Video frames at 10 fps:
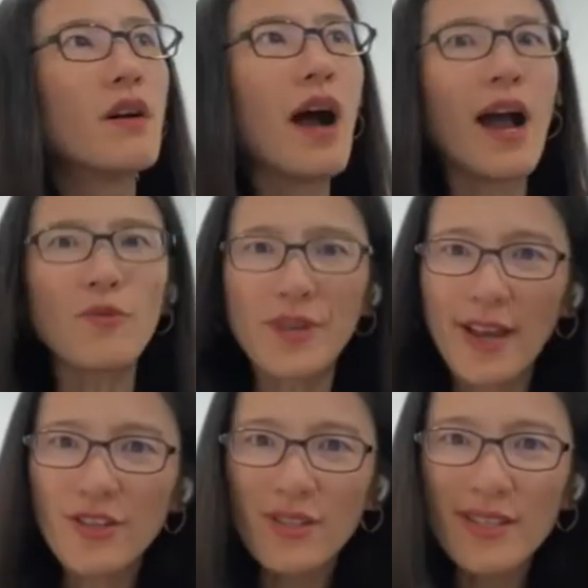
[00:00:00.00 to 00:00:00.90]
I would
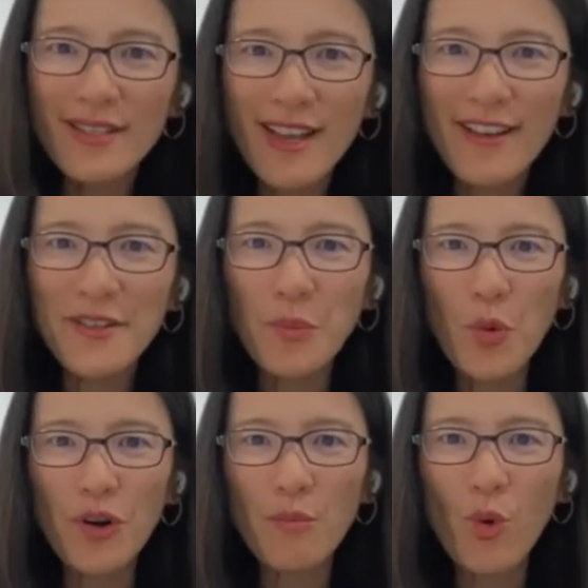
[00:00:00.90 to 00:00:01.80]
actually say it's
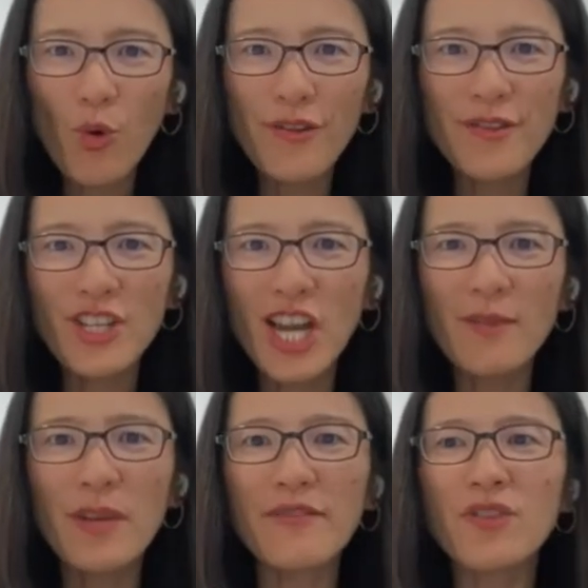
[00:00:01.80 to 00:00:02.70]
more important,
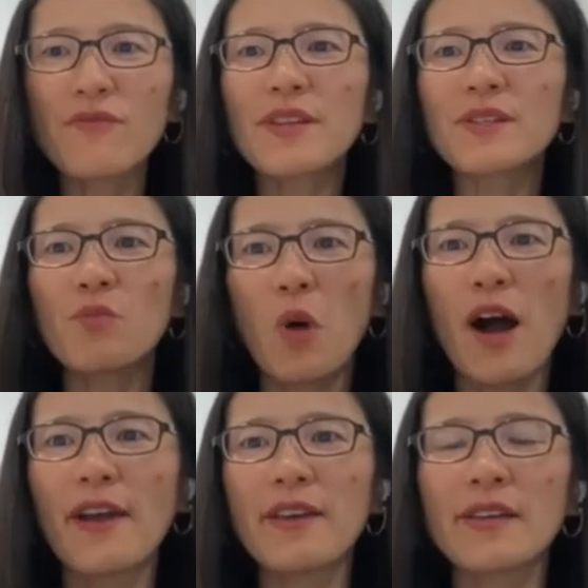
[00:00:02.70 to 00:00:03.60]
Jam, and the reason
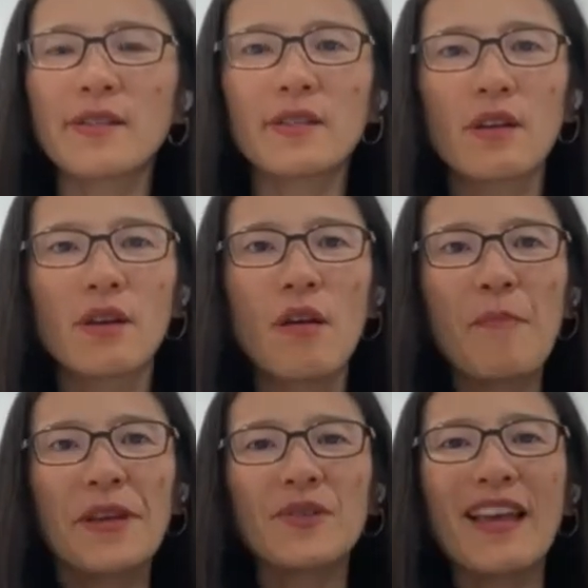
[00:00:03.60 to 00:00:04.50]
why is
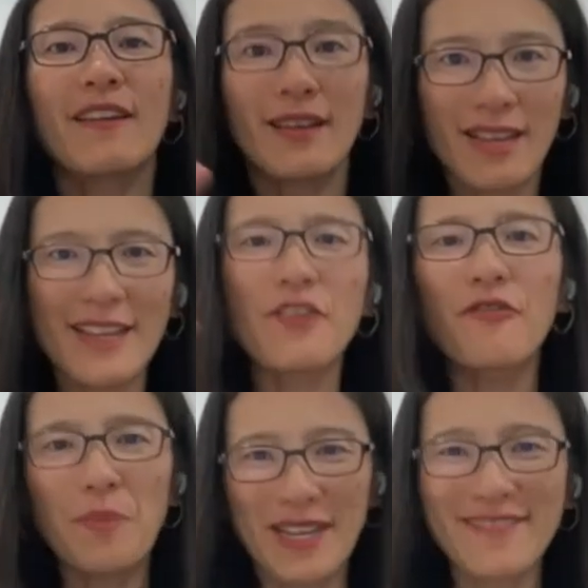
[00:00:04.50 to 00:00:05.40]
because at a click of a
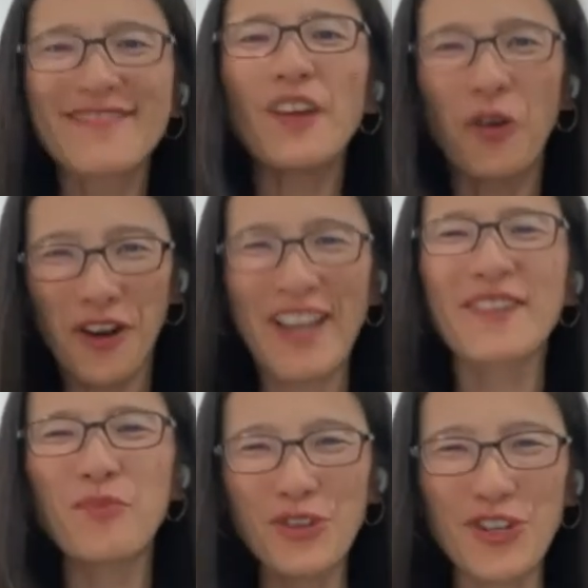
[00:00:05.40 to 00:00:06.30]
button or at a
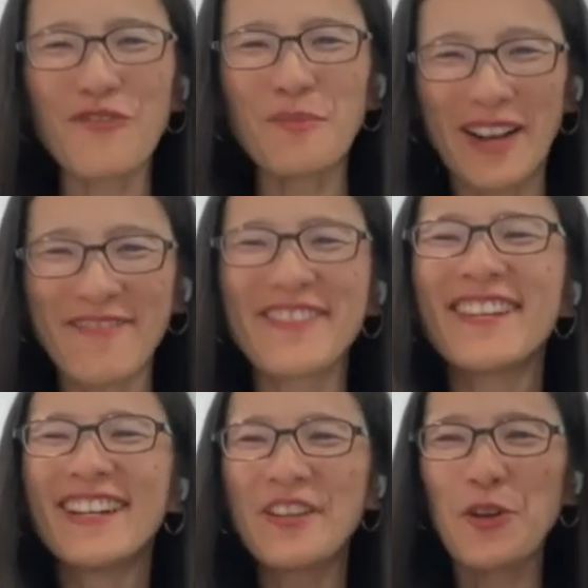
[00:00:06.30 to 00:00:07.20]
push of a button,
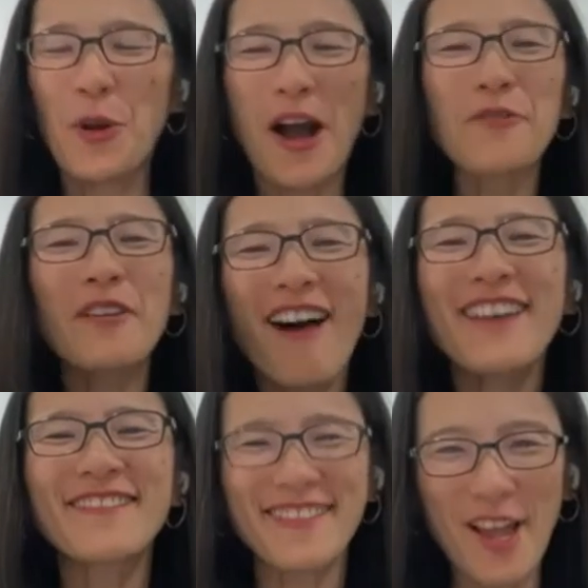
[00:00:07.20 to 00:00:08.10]
our
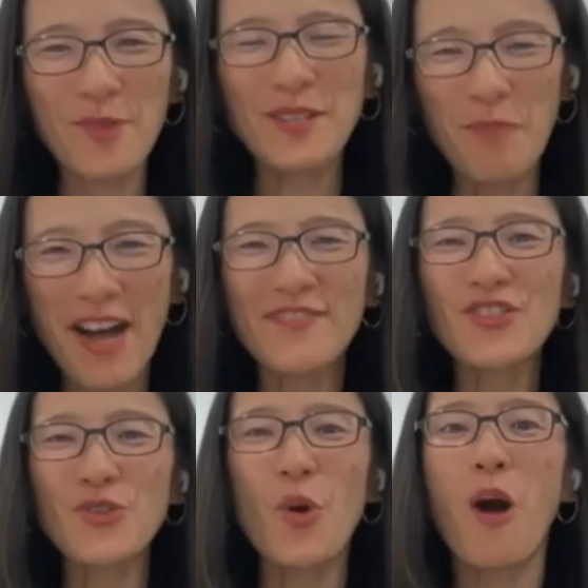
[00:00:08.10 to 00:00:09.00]
clients now demand to
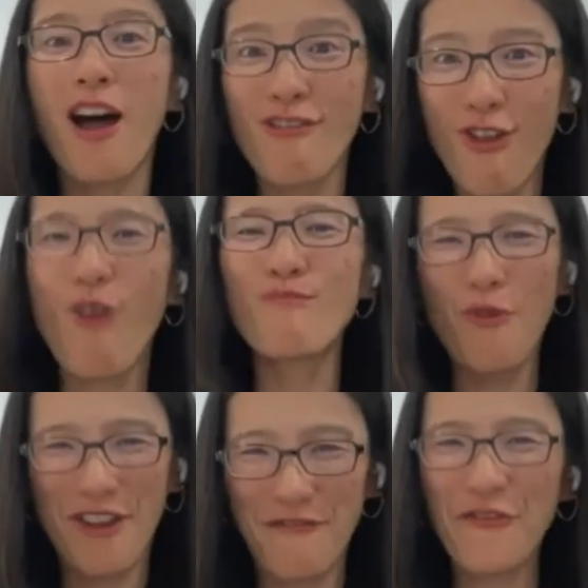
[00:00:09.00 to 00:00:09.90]
know a lot more
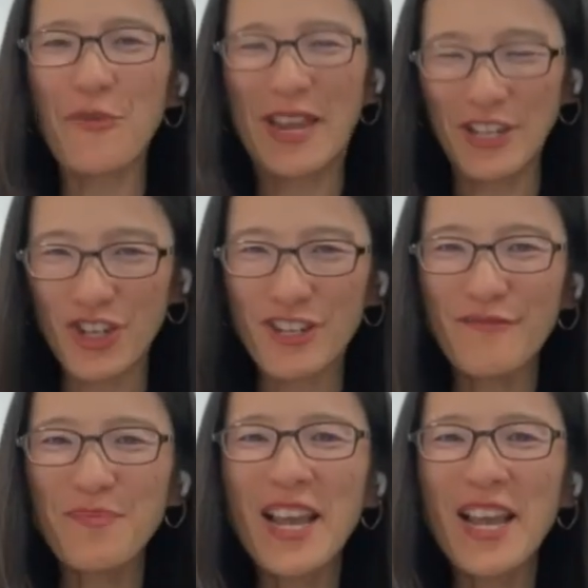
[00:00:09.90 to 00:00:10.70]
information